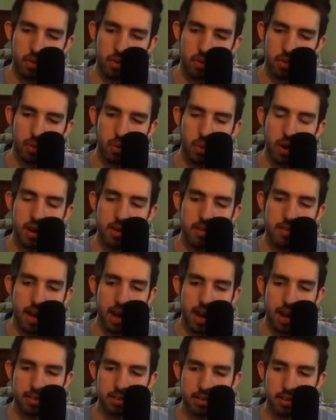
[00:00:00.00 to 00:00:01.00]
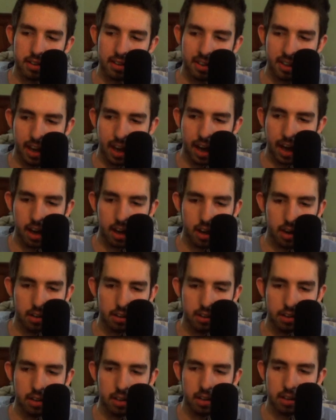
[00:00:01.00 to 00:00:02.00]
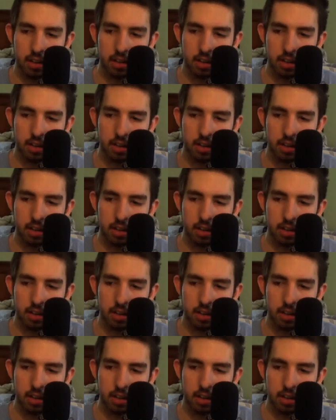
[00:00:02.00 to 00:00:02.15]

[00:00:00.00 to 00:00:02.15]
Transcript: The way that Cal